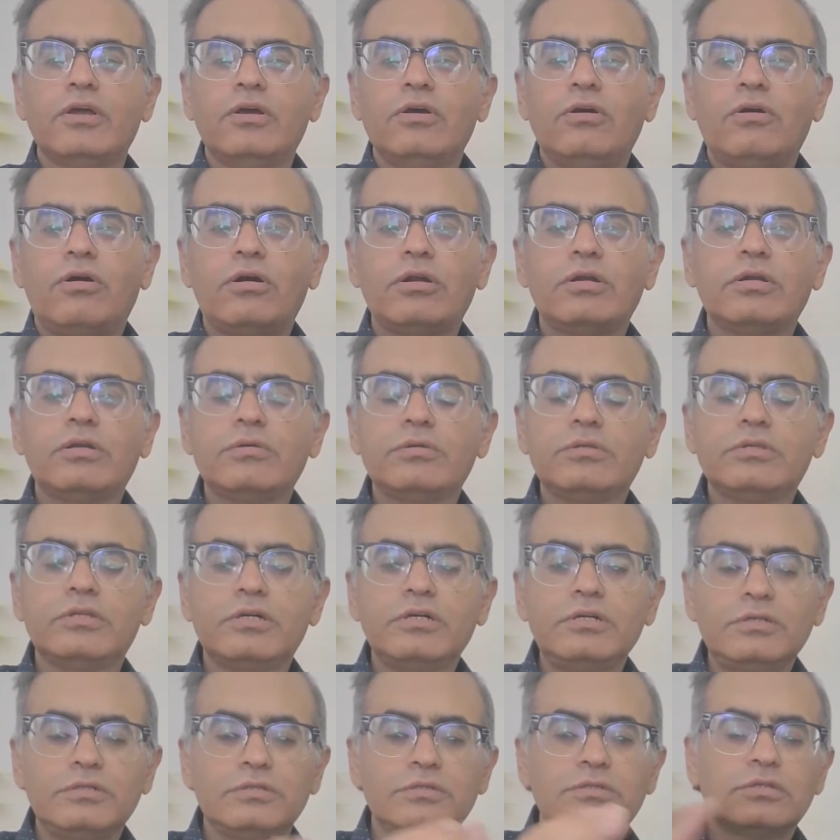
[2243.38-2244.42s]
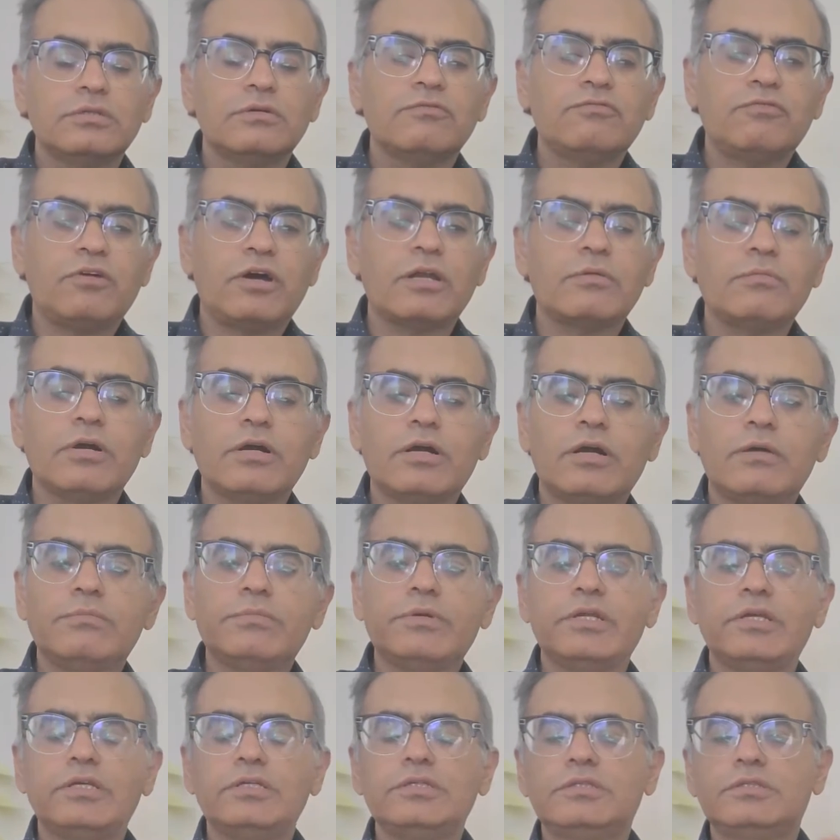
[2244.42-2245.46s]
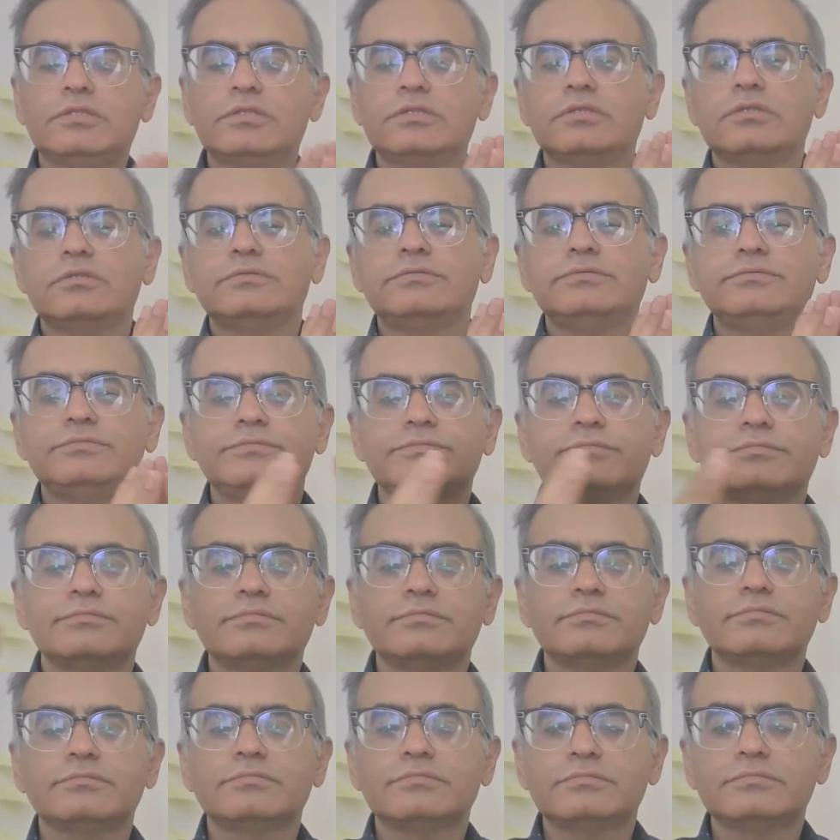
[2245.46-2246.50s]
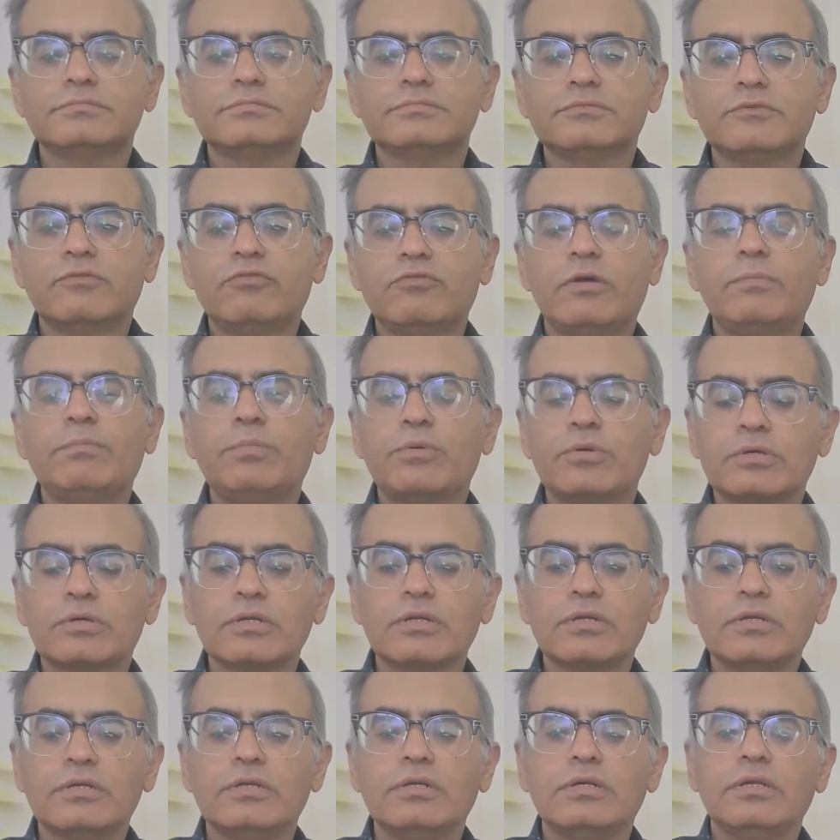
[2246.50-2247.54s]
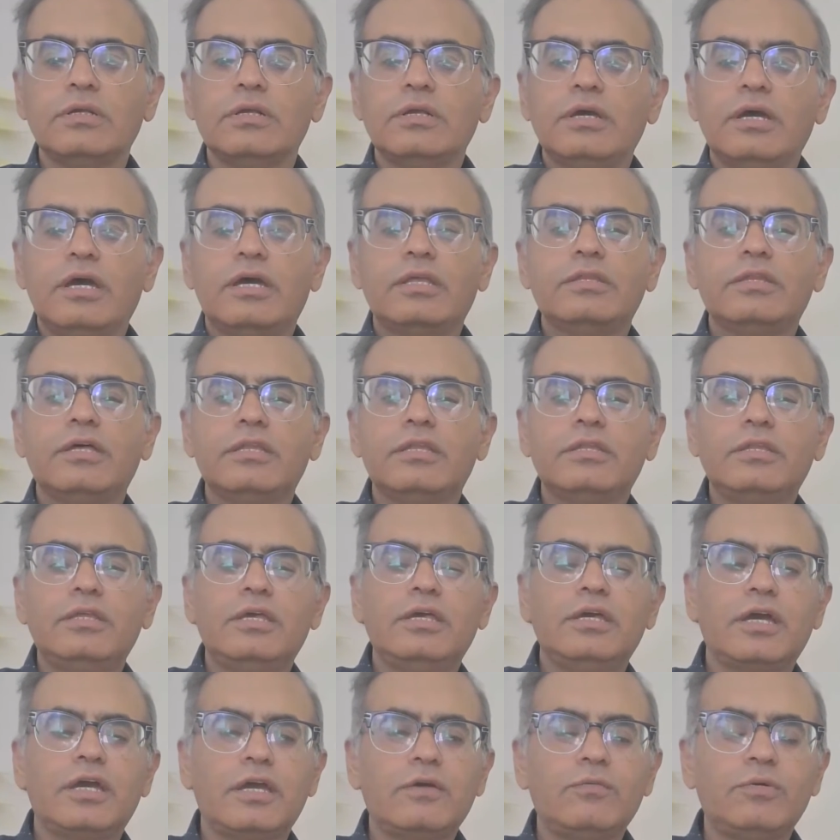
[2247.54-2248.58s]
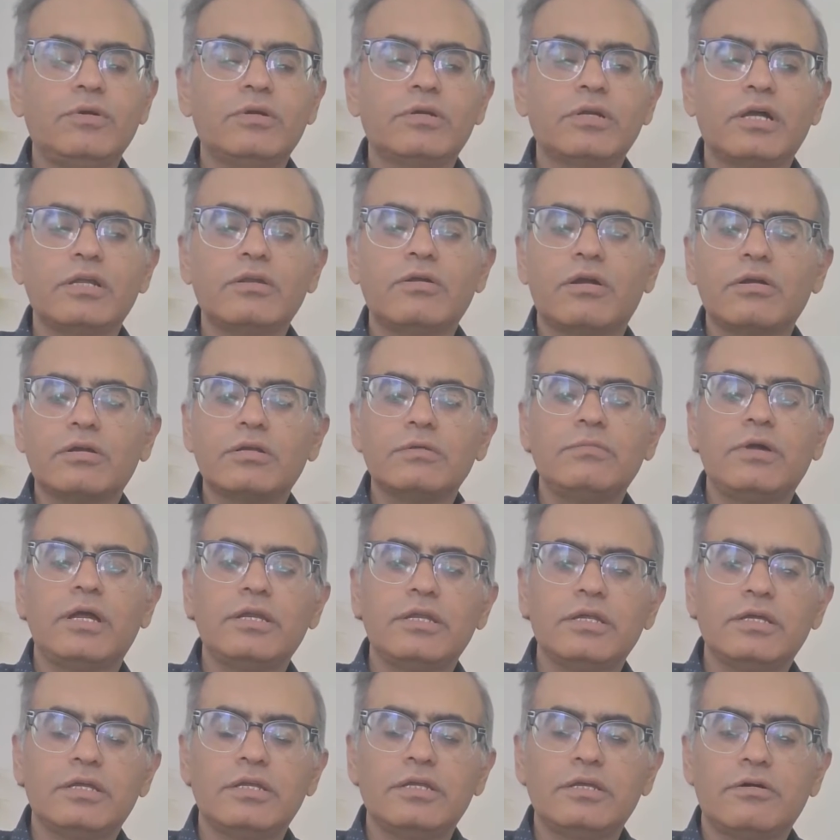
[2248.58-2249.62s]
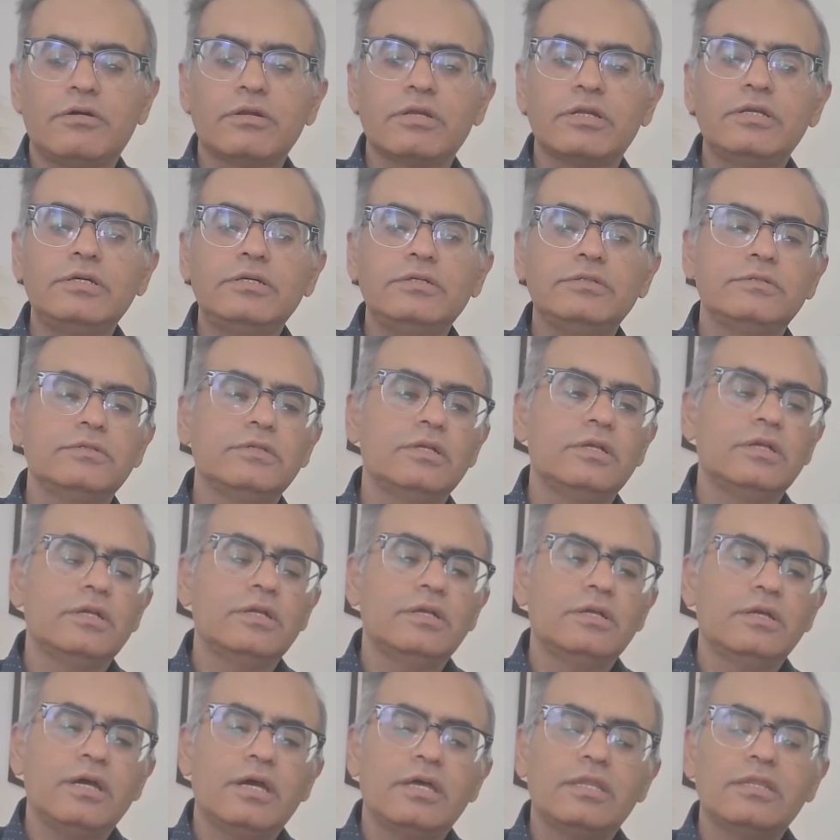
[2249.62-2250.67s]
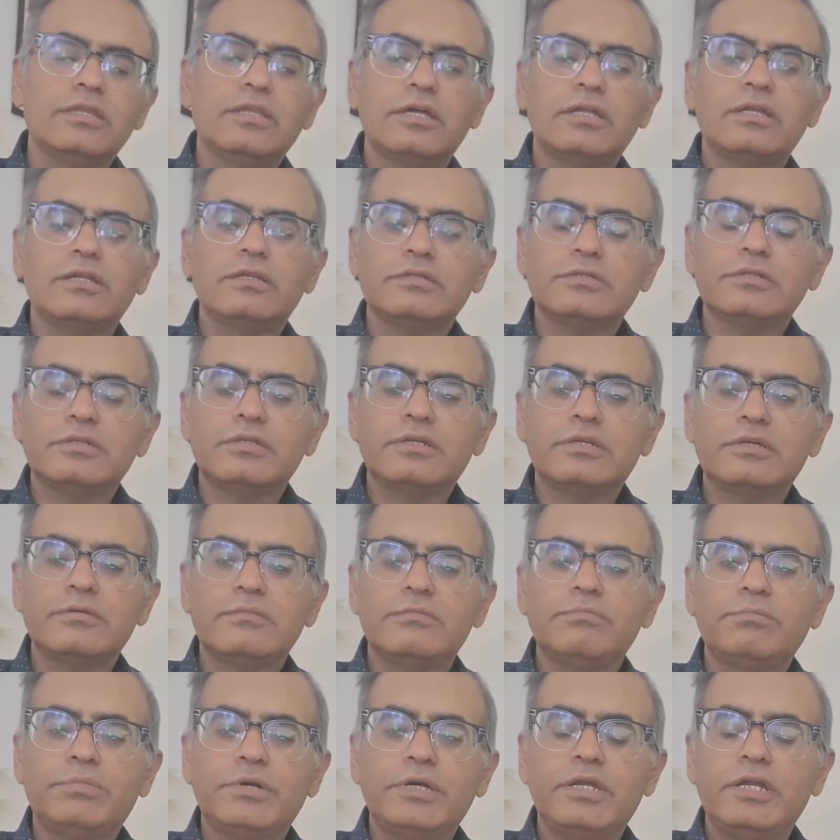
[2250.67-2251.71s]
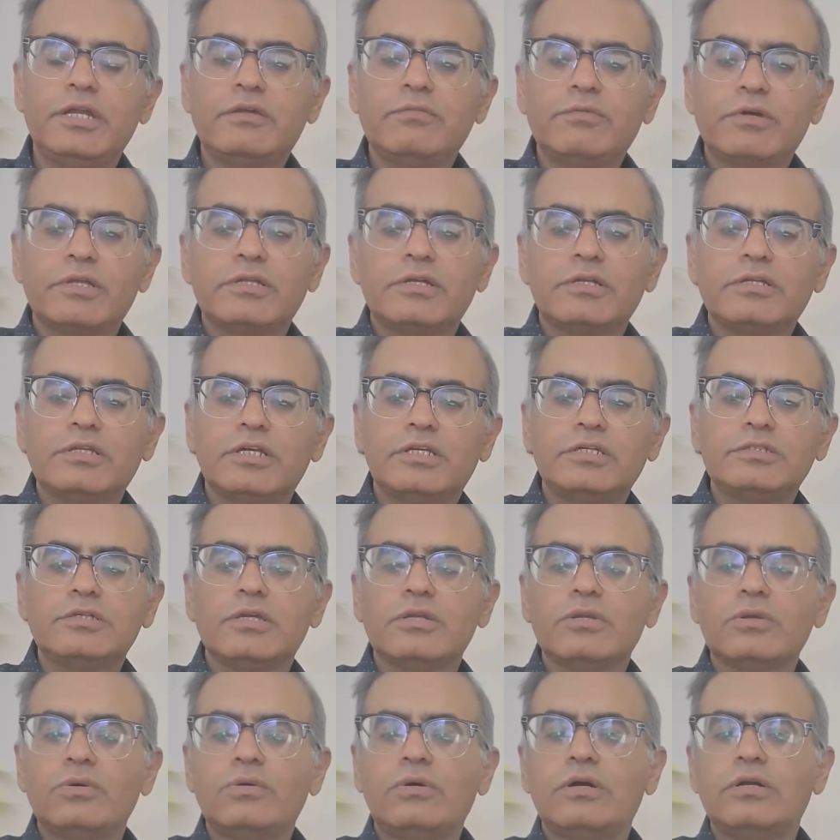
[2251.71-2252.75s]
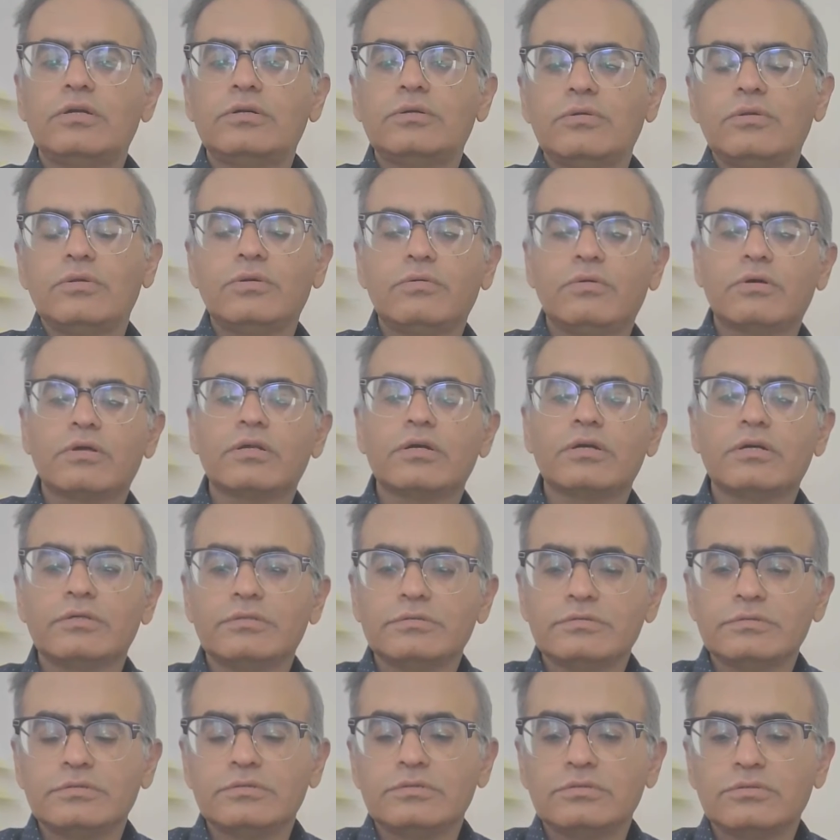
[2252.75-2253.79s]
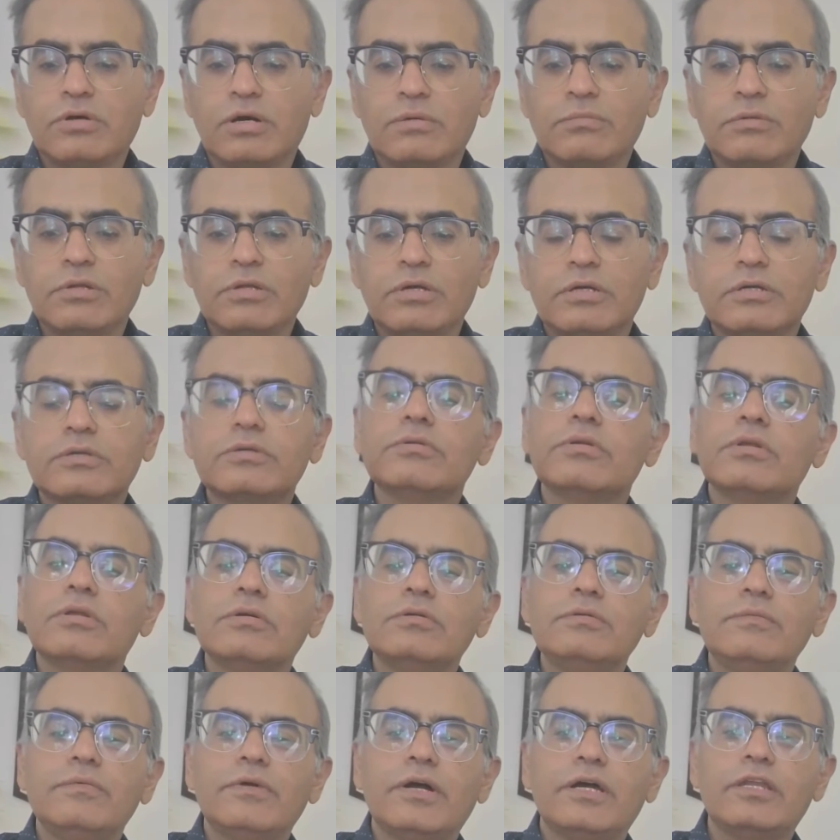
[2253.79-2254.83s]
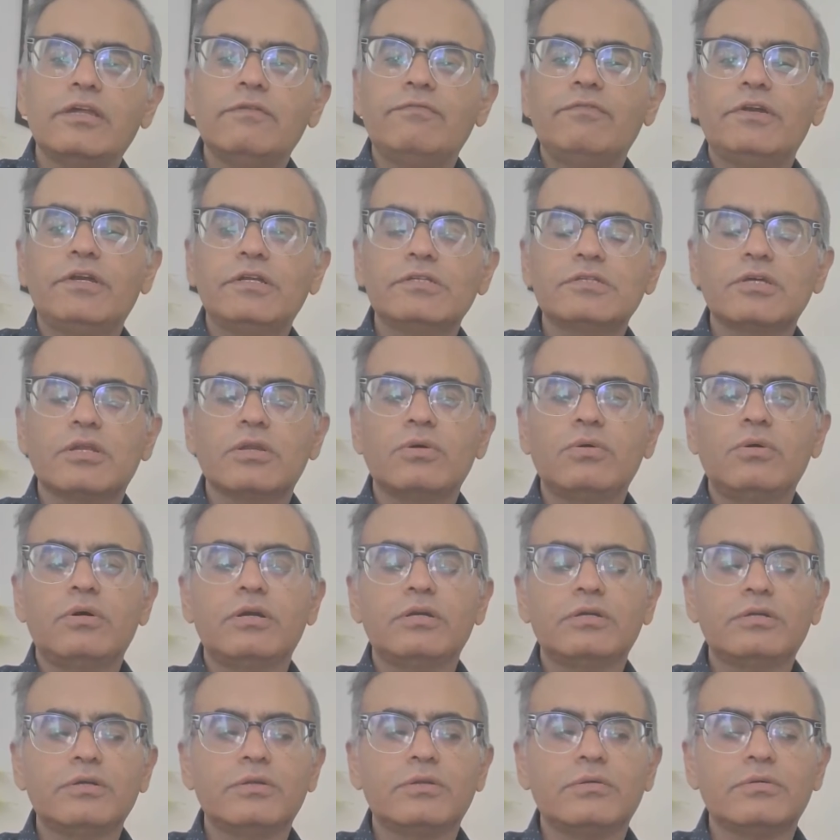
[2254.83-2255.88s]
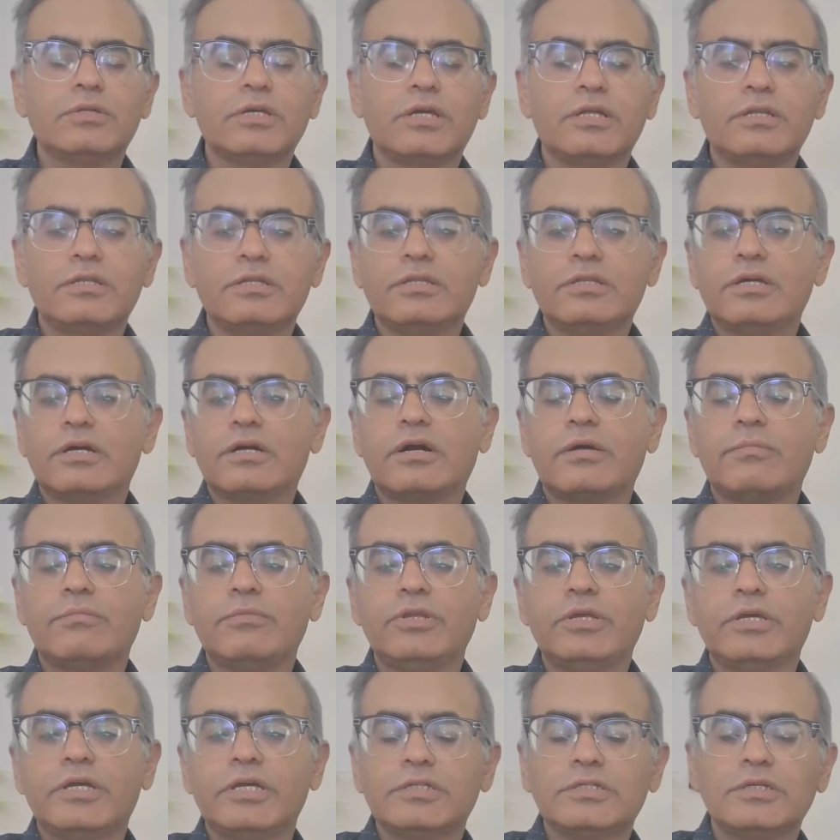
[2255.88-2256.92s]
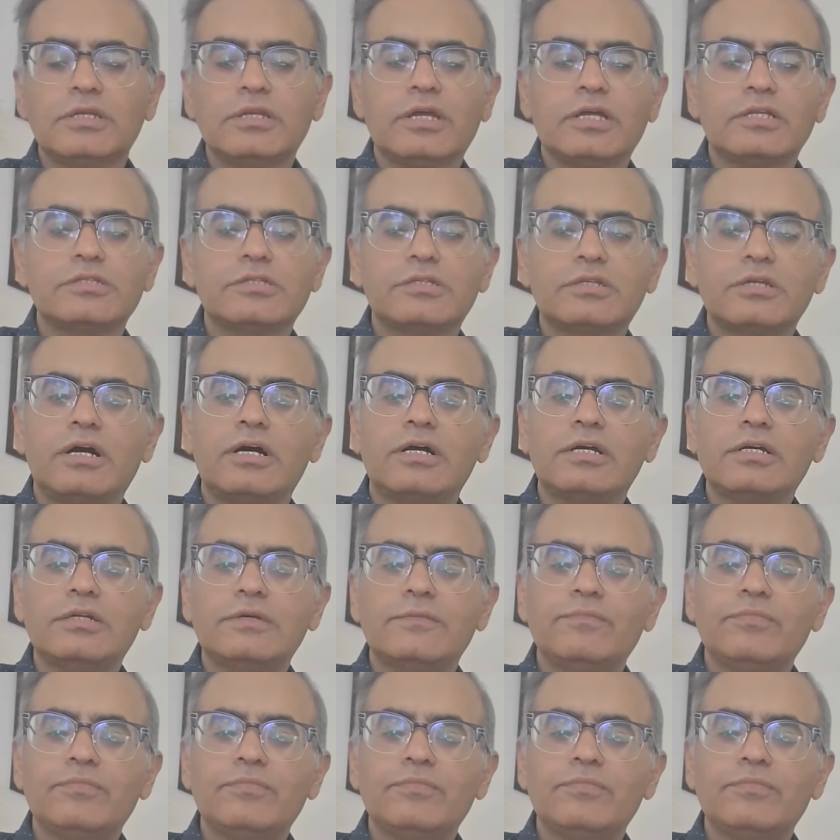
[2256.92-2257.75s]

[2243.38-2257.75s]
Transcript: onto the pharma company's web portal. And then the AI would run automatically on it and then predict whether there is a low Artunio or a normal Artunio. And if it is a low Artunio, then the communication can start